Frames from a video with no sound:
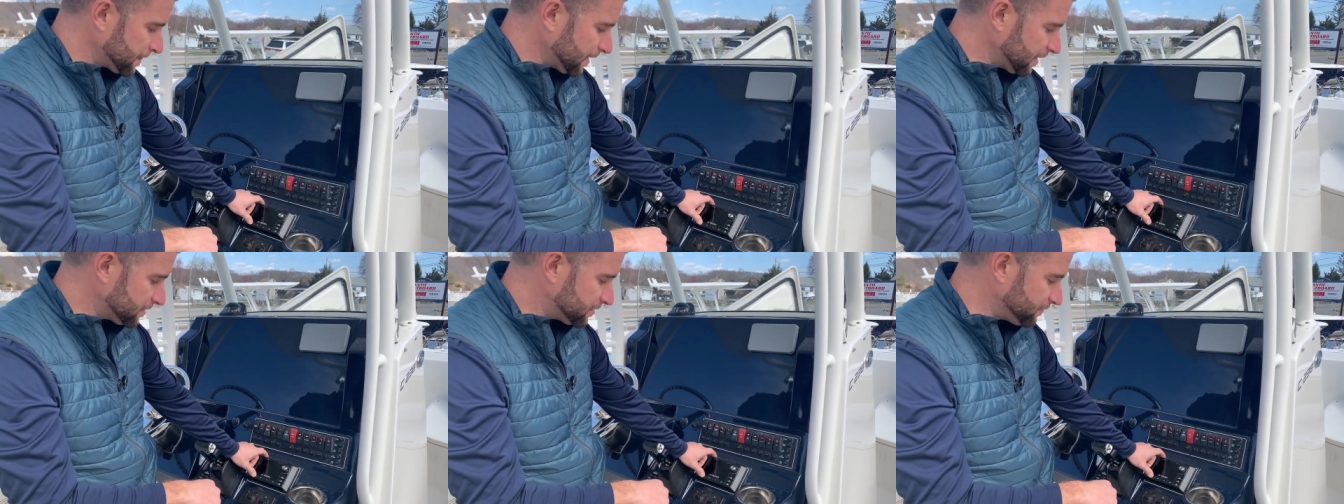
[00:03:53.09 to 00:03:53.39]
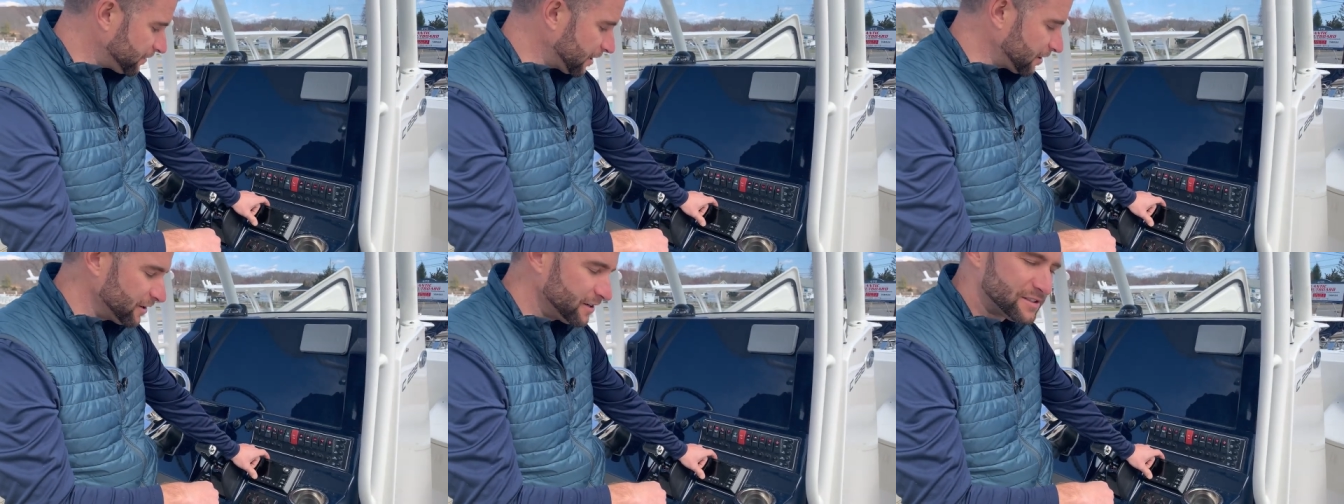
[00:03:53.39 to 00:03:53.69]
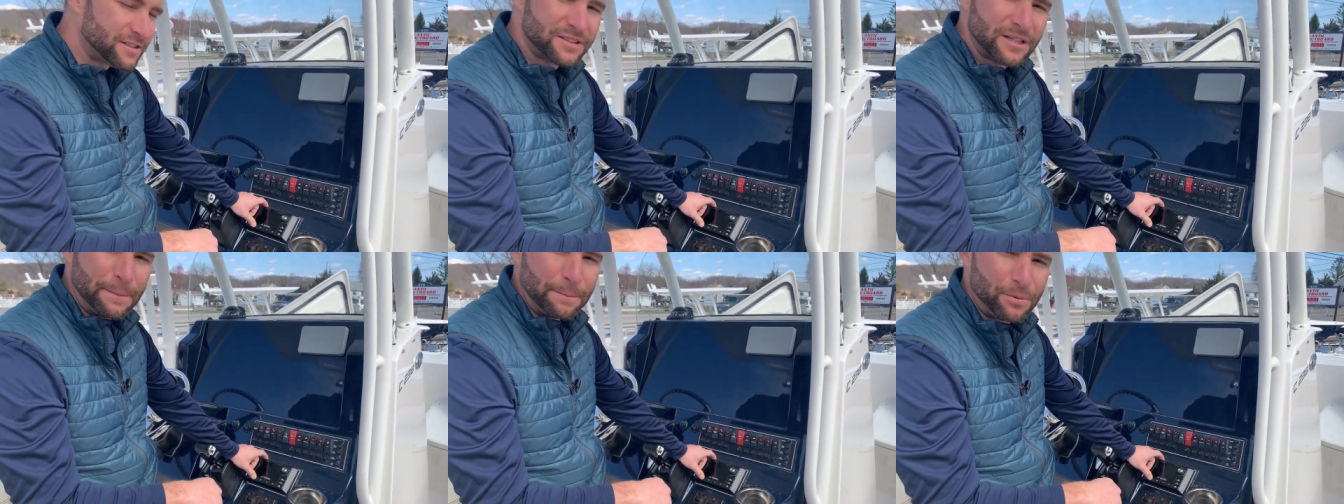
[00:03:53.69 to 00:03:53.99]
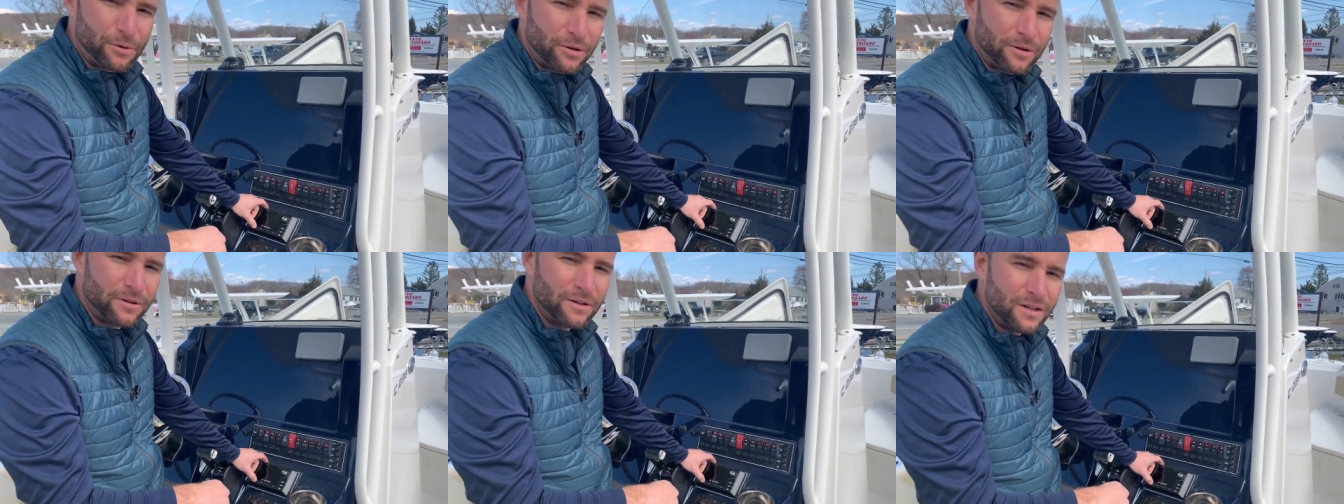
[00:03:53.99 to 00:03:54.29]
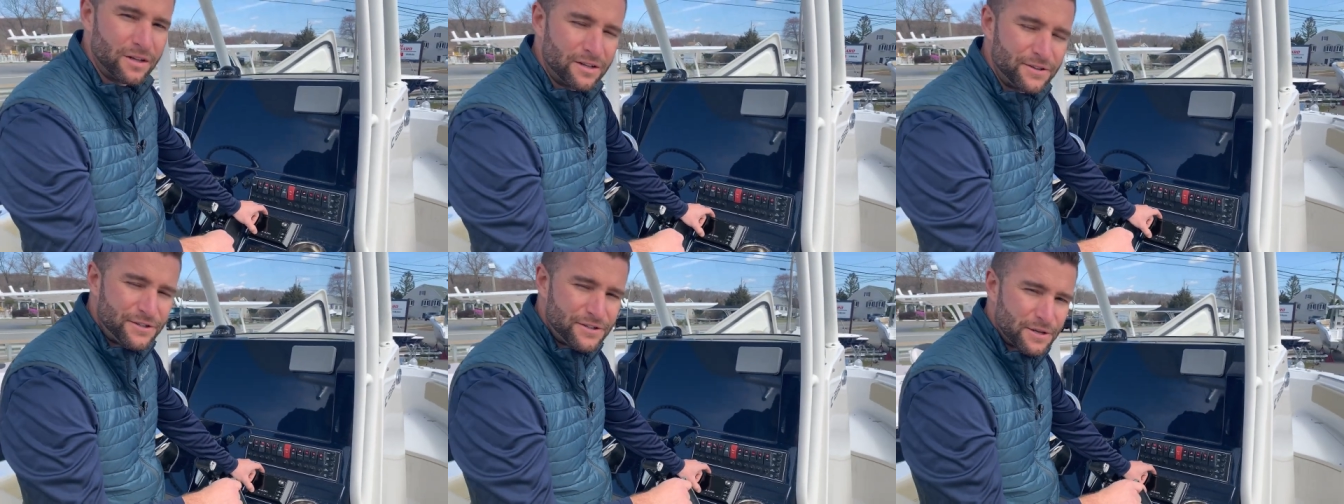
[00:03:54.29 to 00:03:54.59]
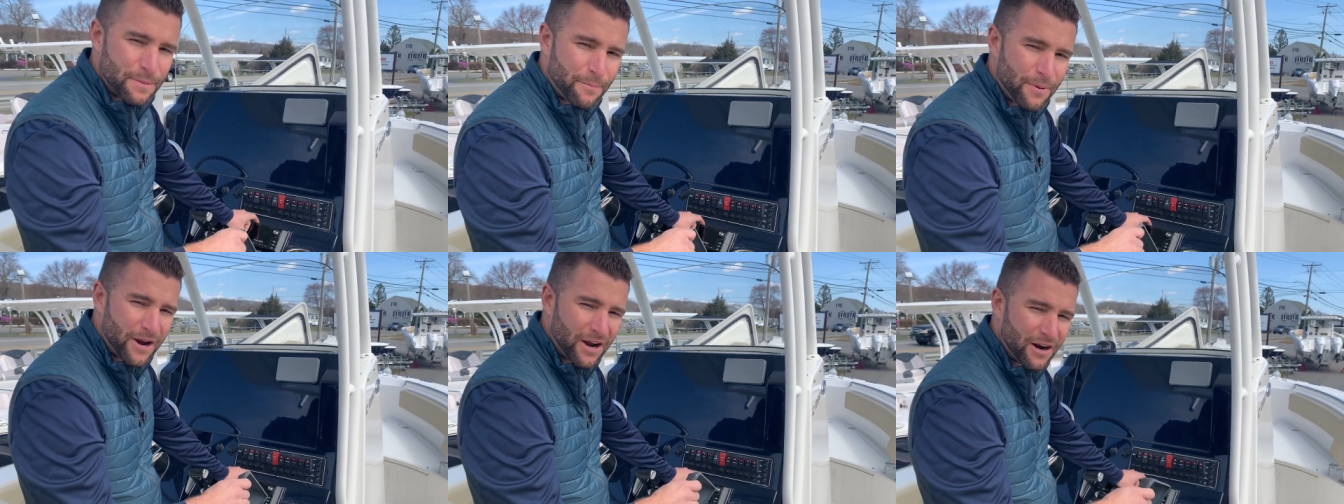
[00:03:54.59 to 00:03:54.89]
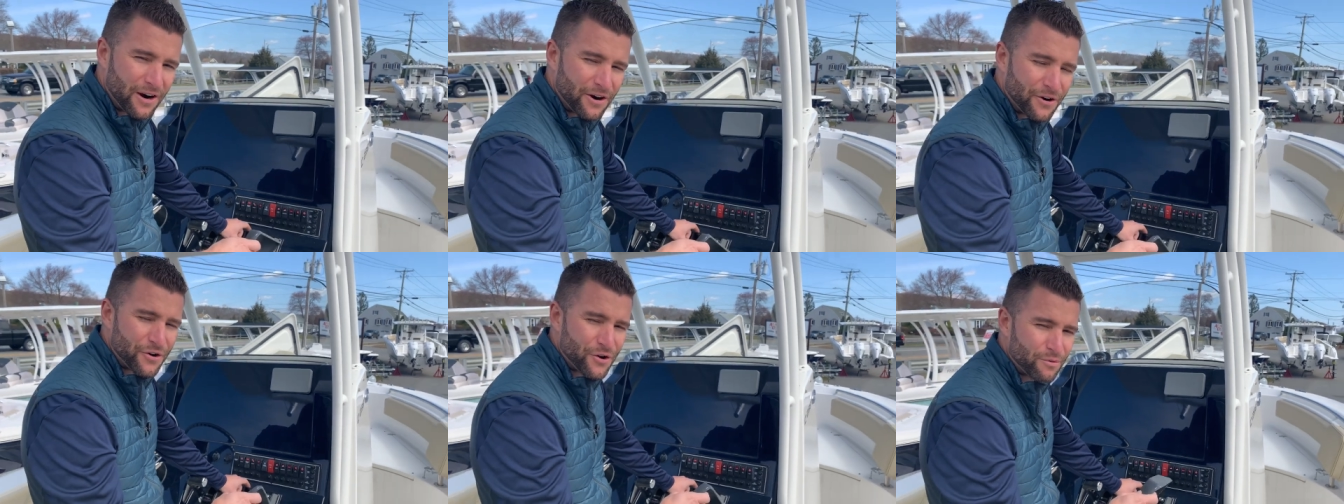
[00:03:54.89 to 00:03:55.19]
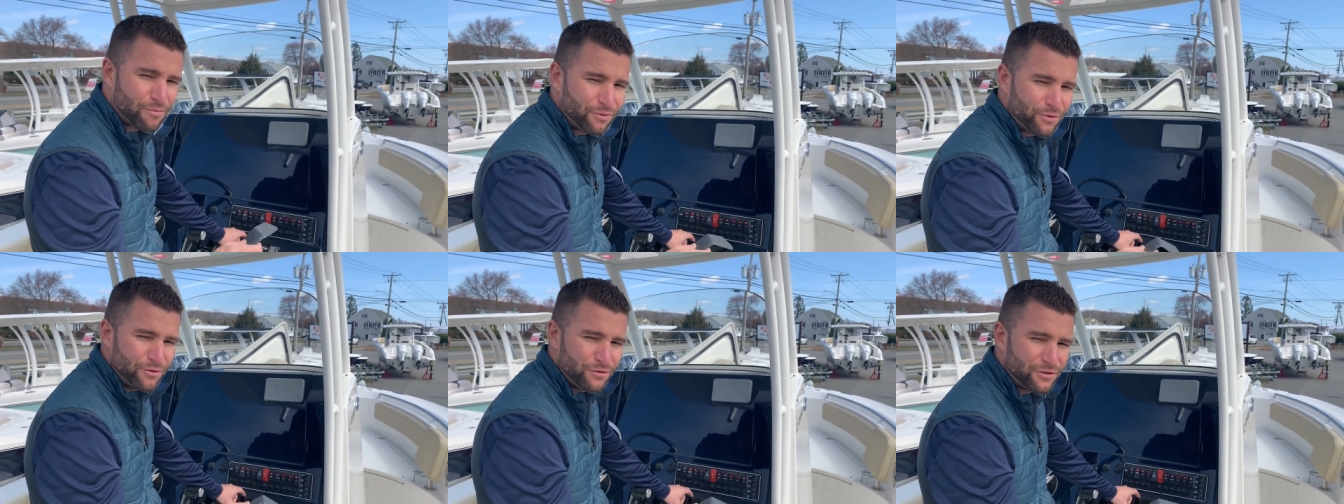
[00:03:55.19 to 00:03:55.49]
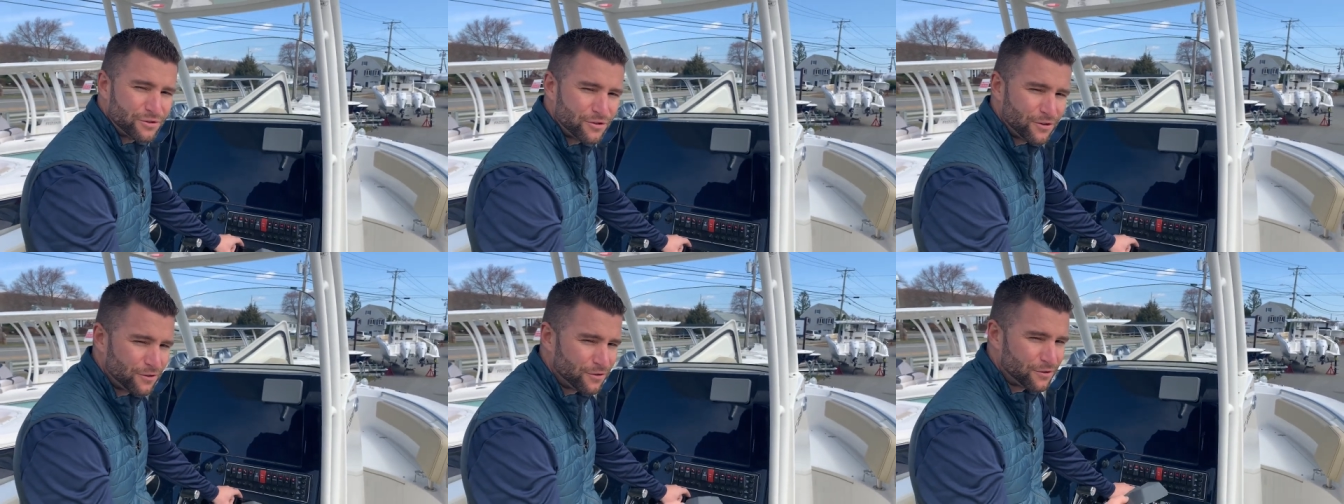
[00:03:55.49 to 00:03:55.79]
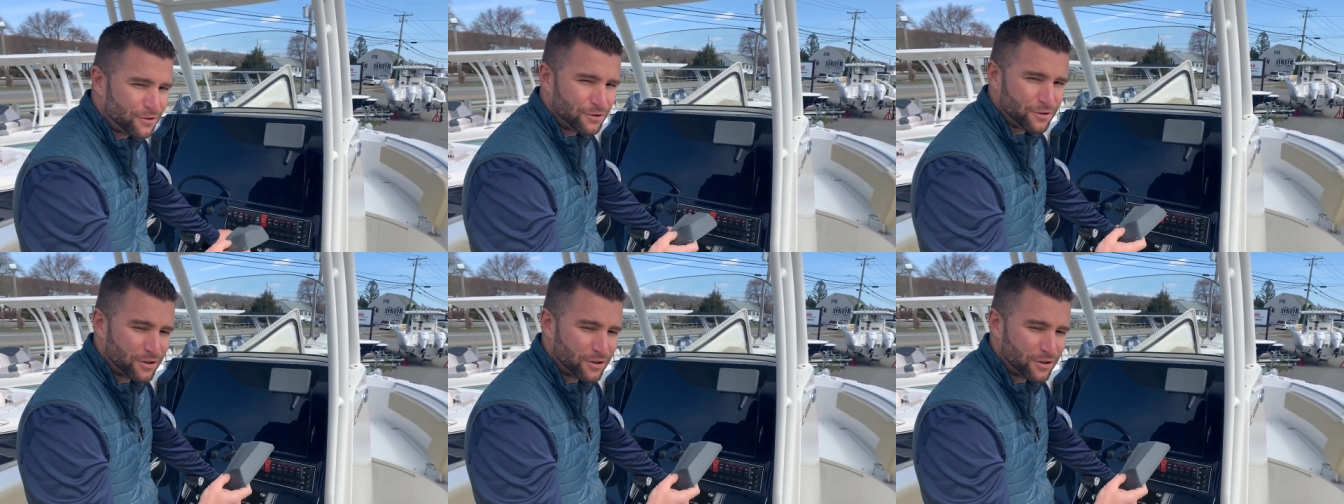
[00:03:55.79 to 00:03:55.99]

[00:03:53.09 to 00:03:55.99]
It's very simple to pair your Bluetooth.